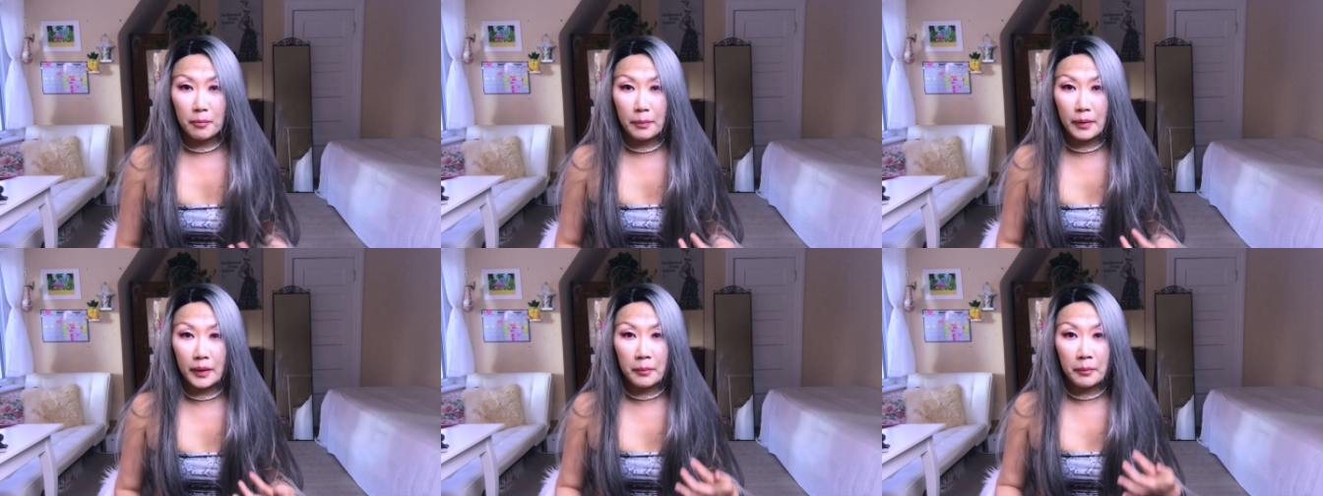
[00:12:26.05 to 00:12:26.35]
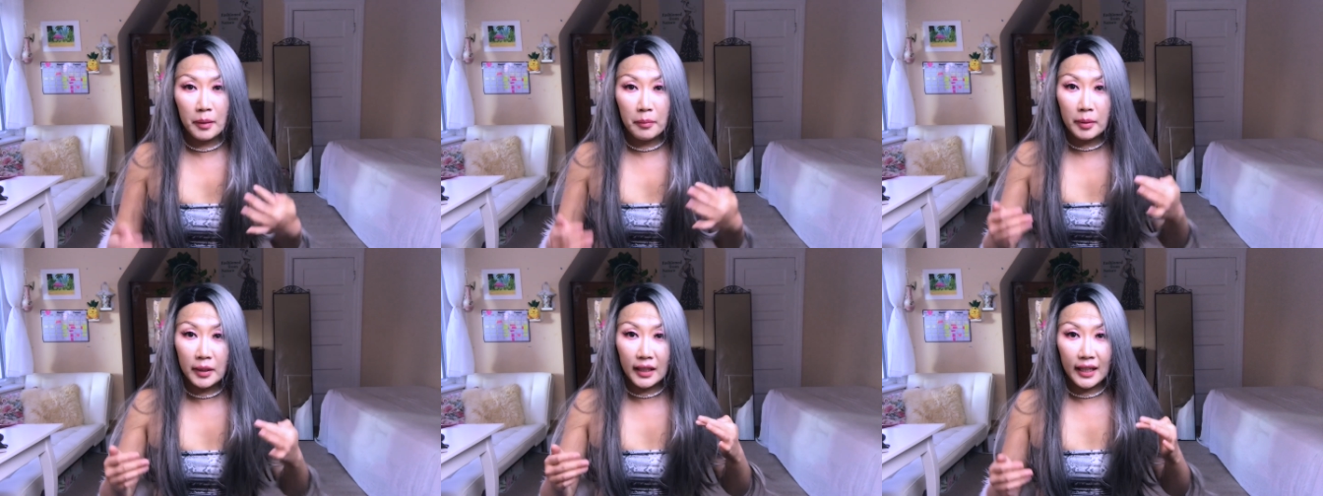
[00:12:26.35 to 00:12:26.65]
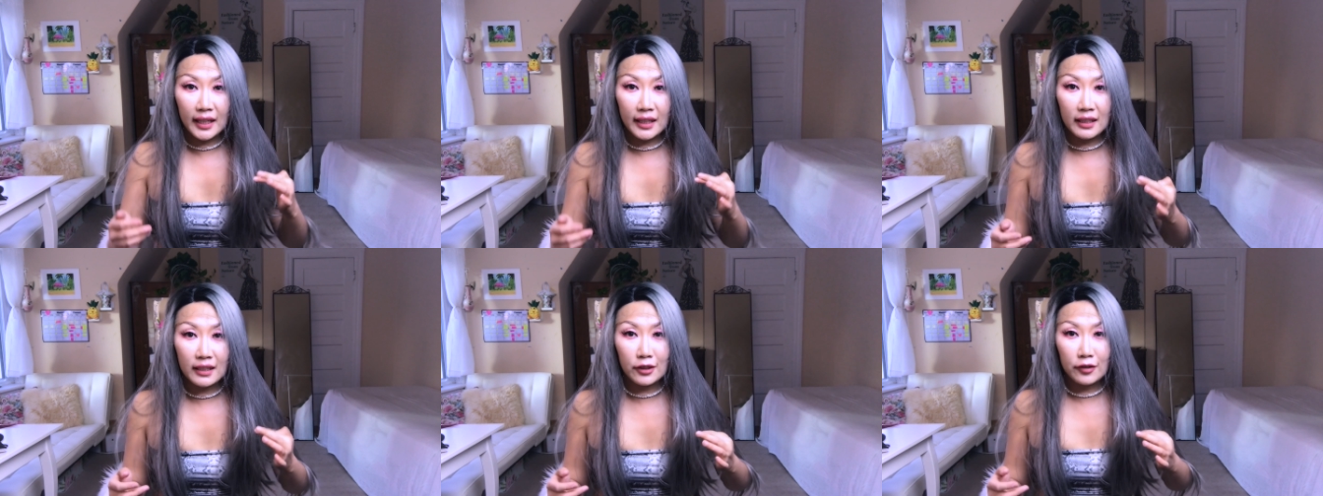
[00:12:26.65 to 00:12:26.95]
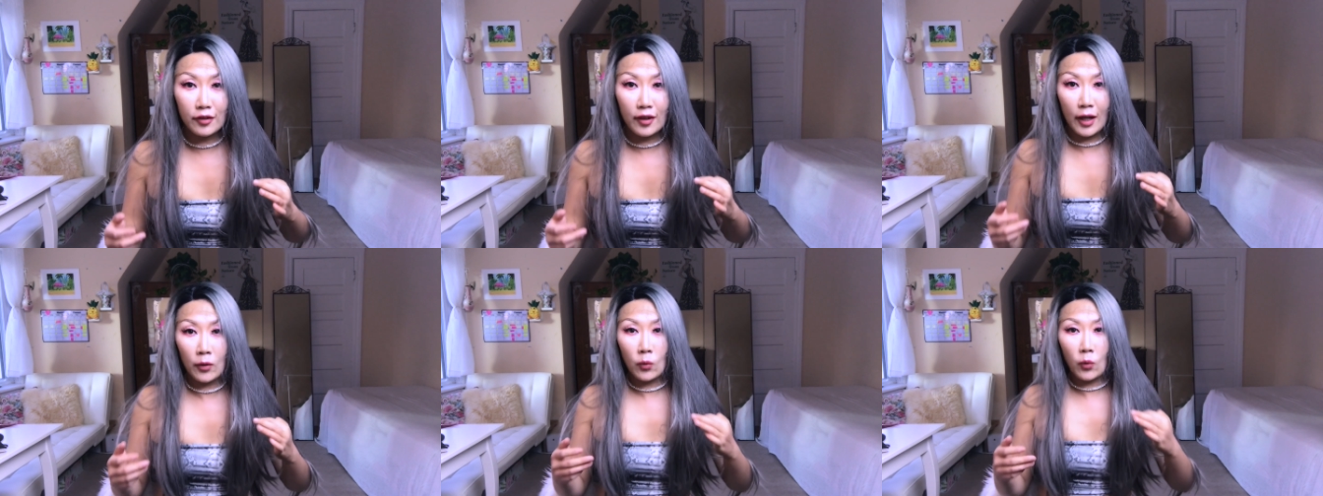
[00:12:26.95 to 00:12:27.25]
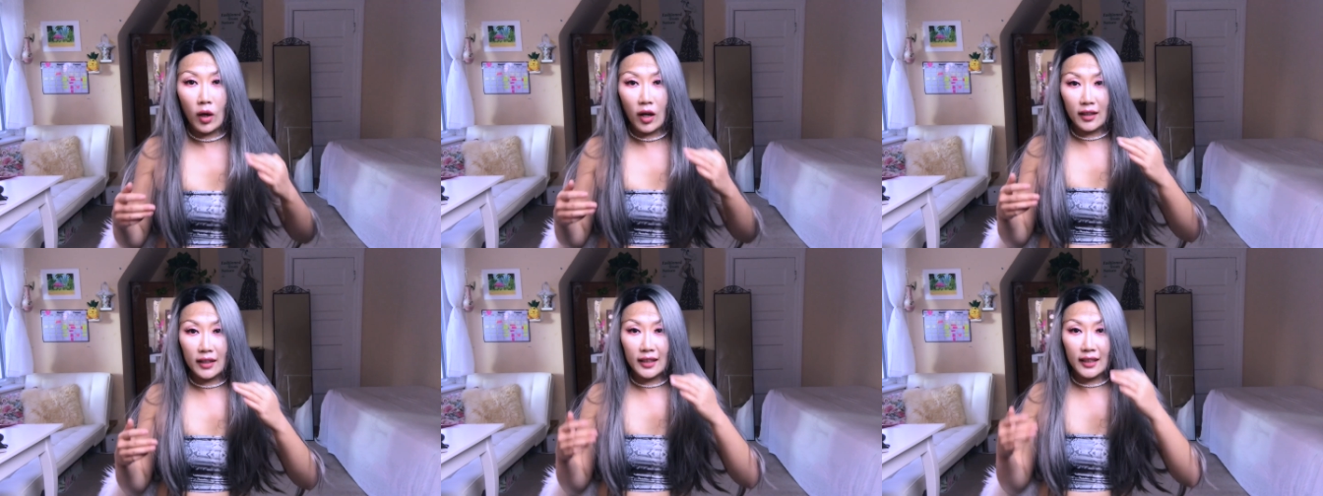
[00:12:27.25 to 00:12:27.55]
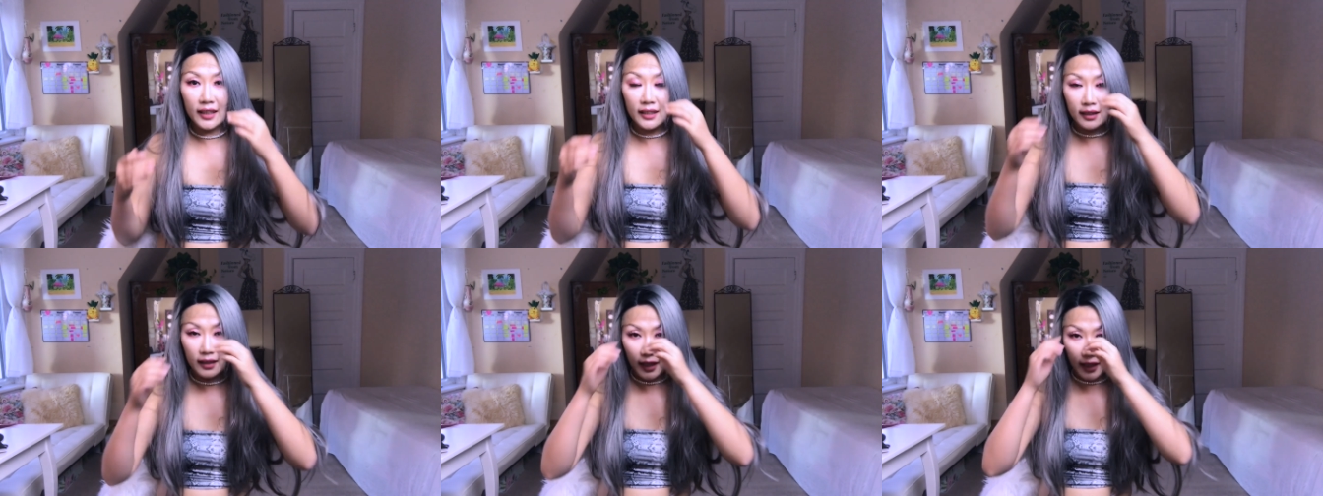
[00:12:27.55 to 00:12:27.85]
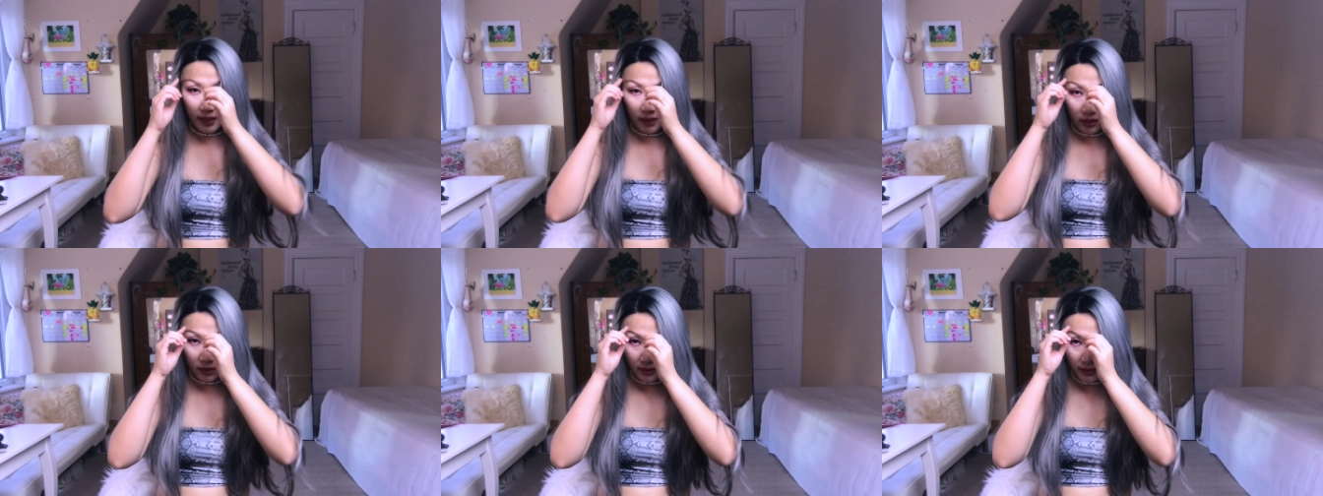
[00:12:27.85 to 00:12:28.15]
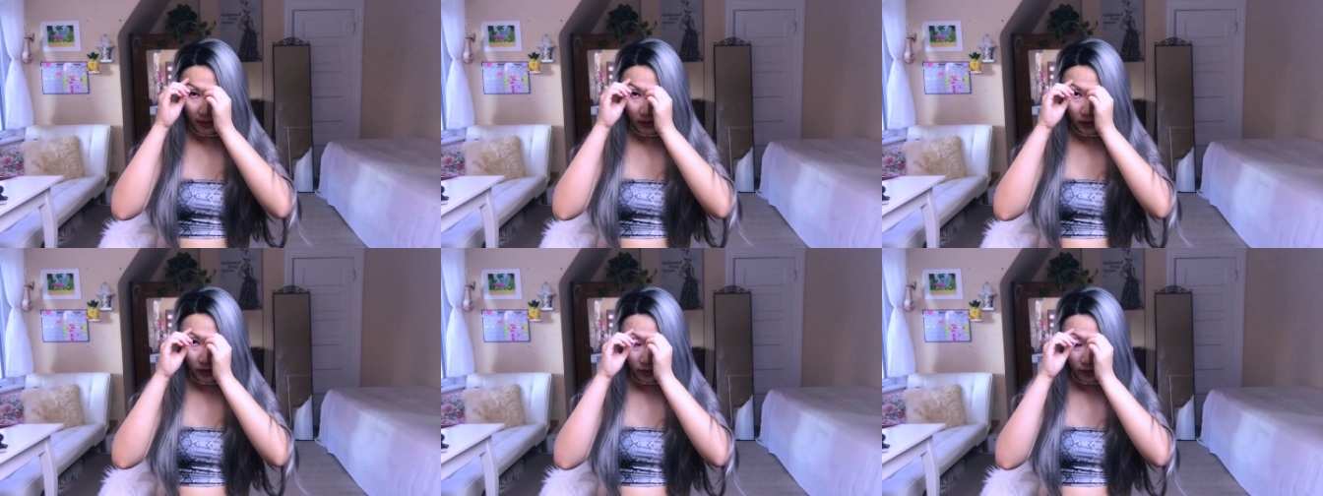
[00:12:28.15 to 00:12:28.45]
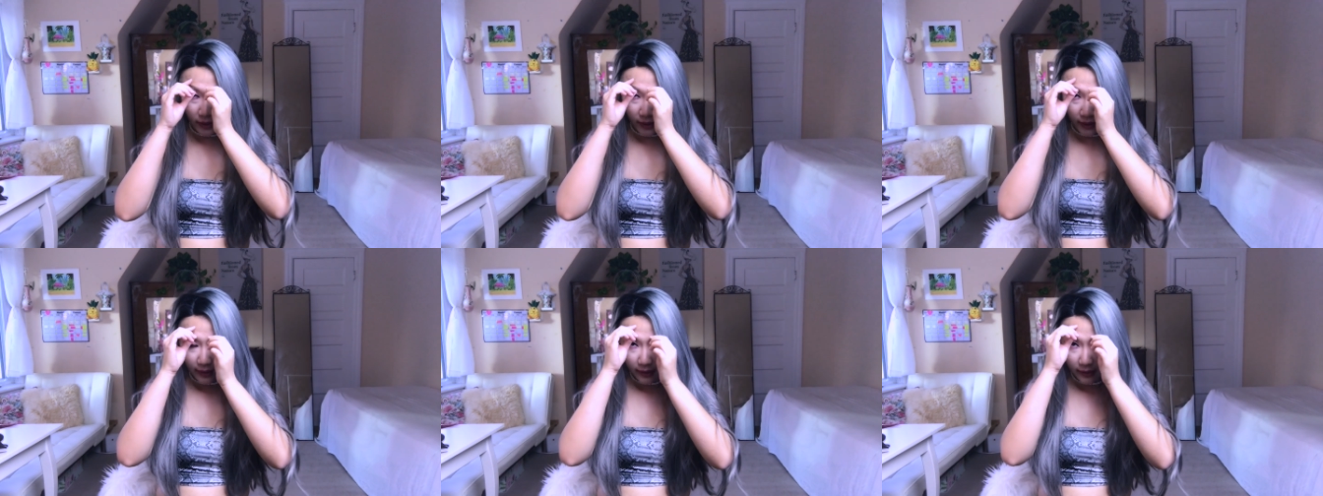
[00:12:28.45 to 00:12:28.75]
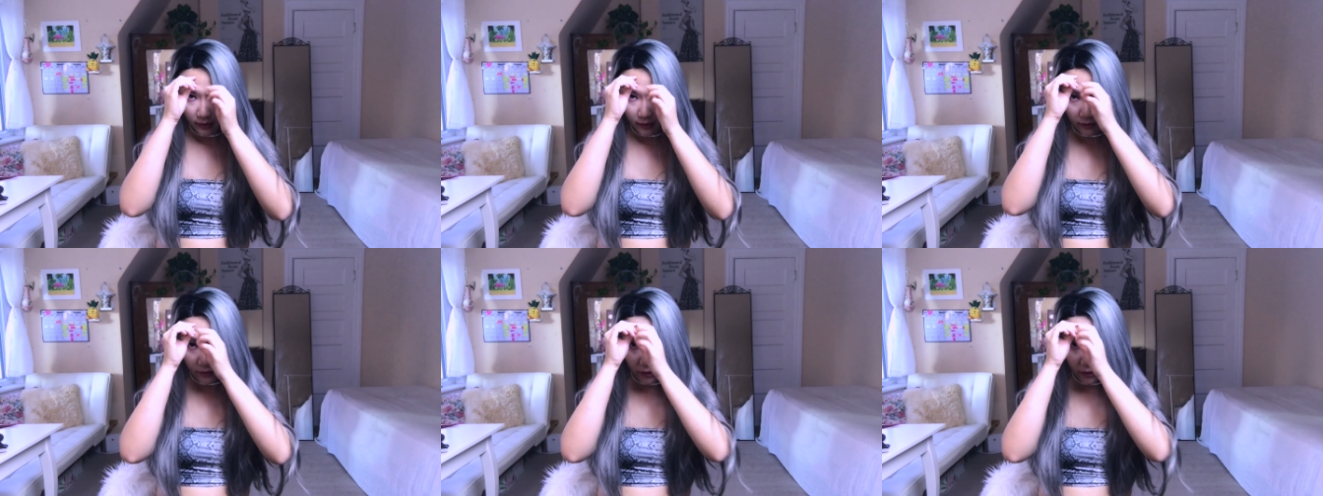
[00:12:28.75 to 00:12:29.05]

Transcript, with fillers: But maybe later, if I want it, I can still like